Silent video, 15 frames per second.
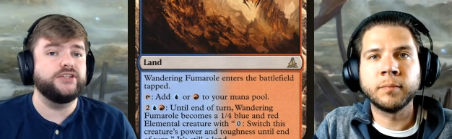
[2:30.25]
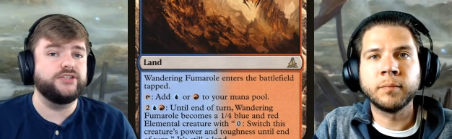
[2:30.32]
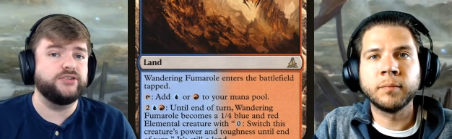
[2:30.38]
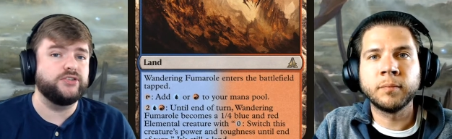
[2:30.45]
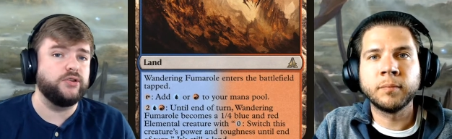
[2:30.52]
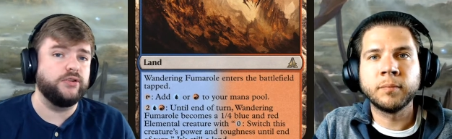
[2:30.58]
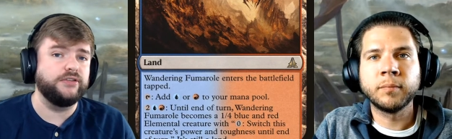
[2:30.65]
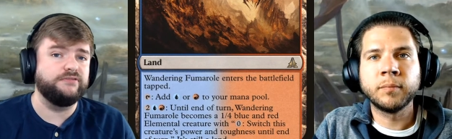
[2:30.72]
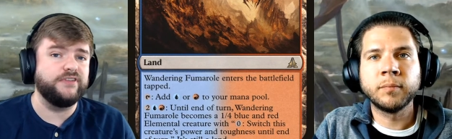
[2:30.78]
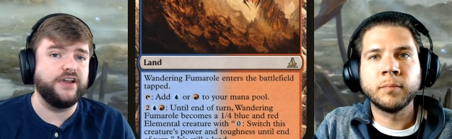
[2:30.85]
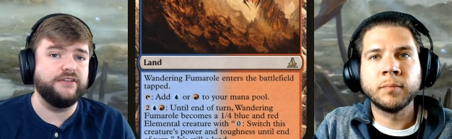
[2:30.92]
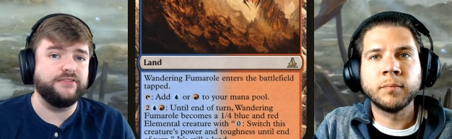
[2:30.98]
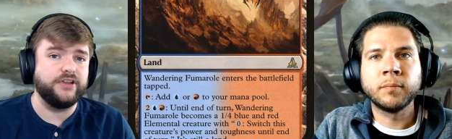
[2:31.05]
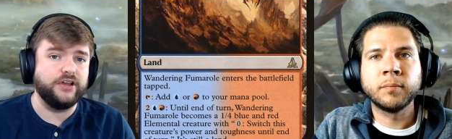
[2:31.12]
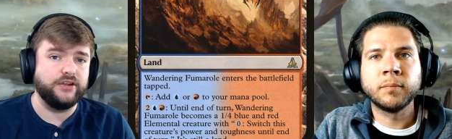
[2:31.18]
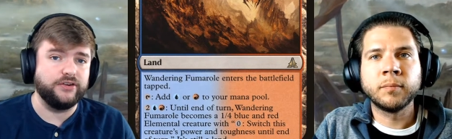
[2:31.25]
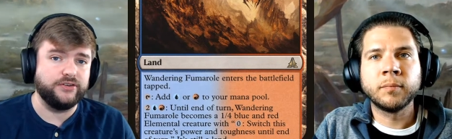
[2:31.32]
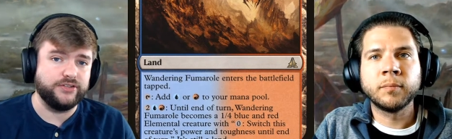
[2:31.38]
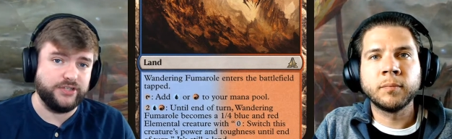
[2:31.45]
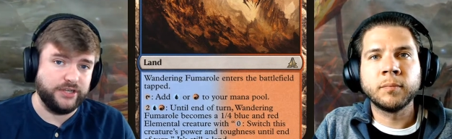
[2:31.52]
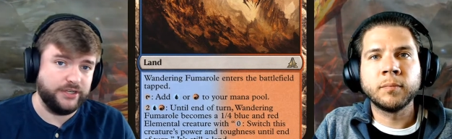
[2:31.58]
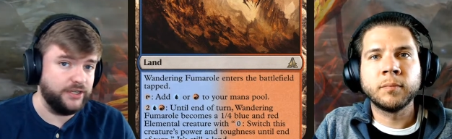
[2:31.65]
Speaker 1: There's only 5 colors,
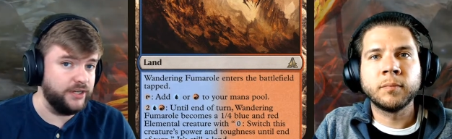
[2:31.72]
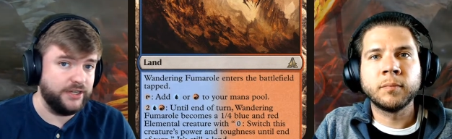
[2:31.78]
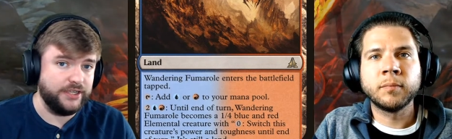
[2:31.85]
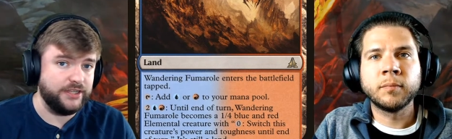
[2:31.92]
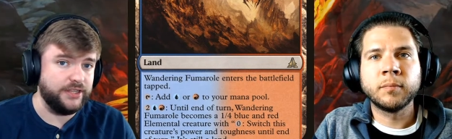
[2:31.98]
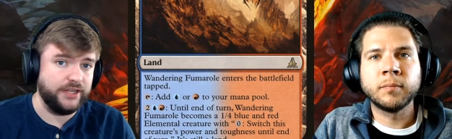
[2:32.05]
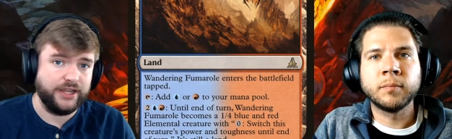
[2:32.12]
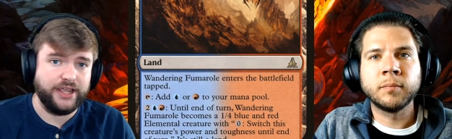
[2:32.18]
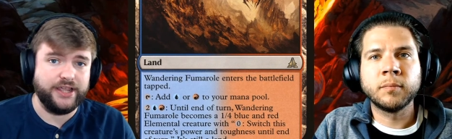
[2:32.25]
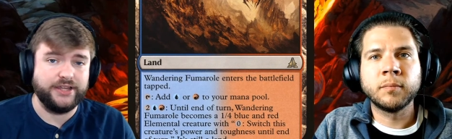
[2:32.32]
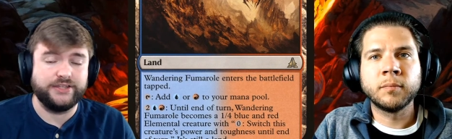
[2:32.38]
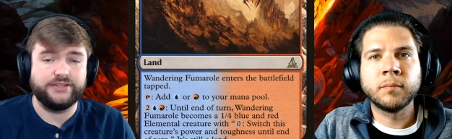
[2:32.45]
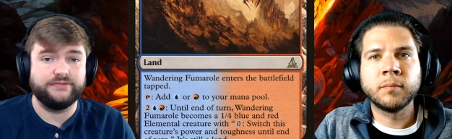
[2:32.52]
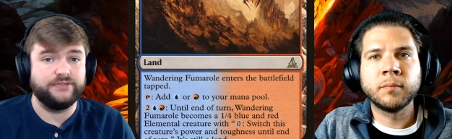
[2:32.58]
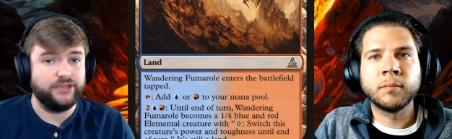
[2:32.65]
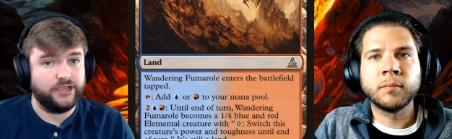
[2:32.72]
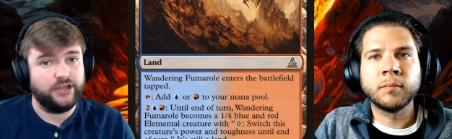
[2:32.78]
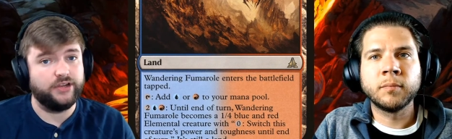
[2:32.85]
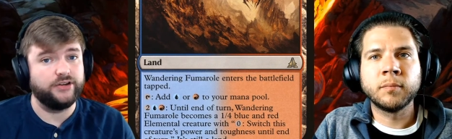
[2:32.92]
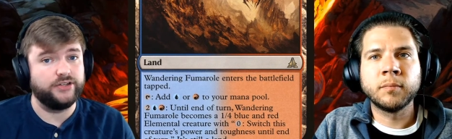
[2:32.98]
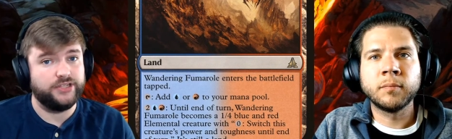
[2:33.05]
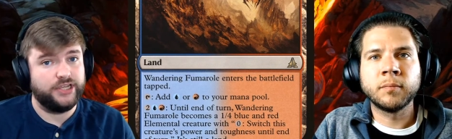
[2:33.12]
and you need the lands of the
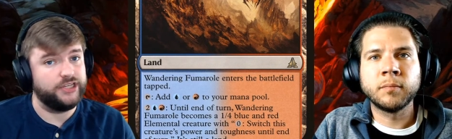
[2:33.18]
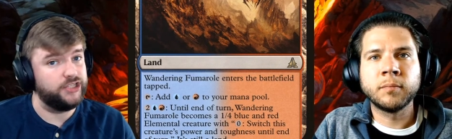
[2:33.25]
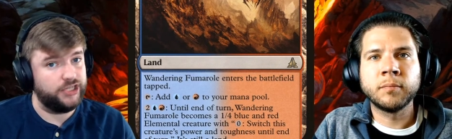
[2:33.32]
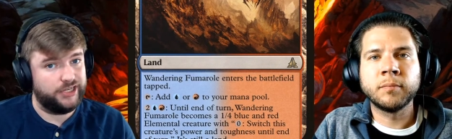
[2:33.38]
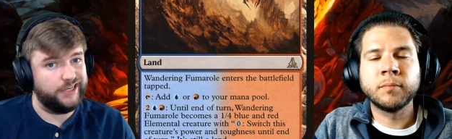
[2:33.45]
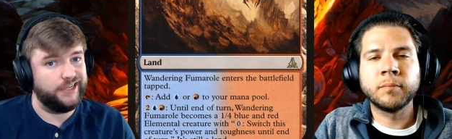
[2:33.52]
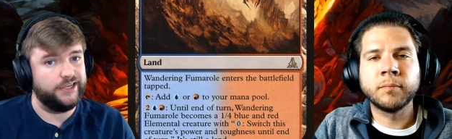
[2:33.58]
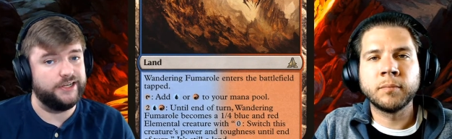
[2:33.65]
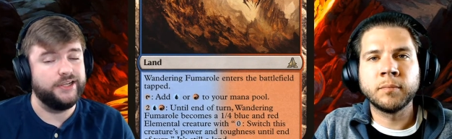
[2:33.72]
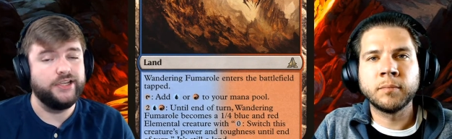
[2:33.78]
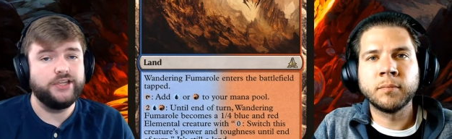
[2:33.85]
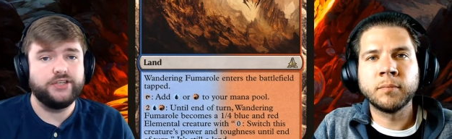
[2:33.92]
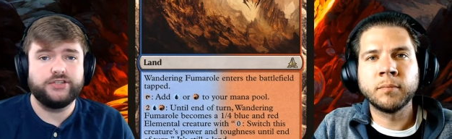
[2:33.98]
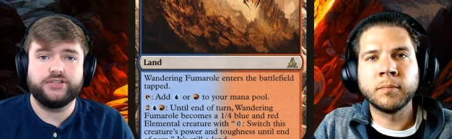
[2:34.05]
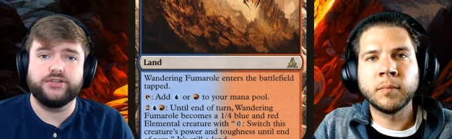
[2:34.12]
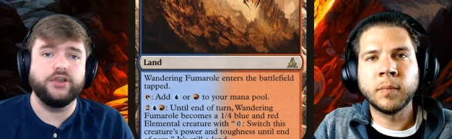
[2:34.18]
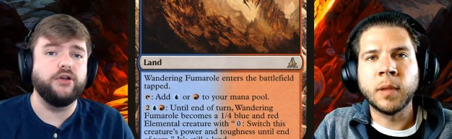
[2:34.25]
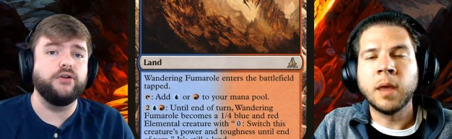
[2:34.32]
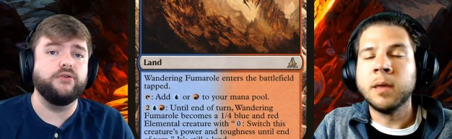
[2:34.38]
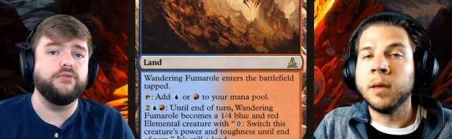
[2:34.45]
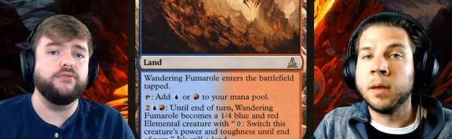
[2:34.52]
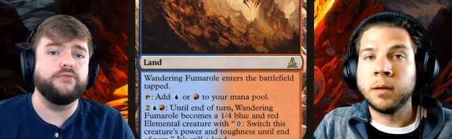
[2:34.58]
colors that you need. So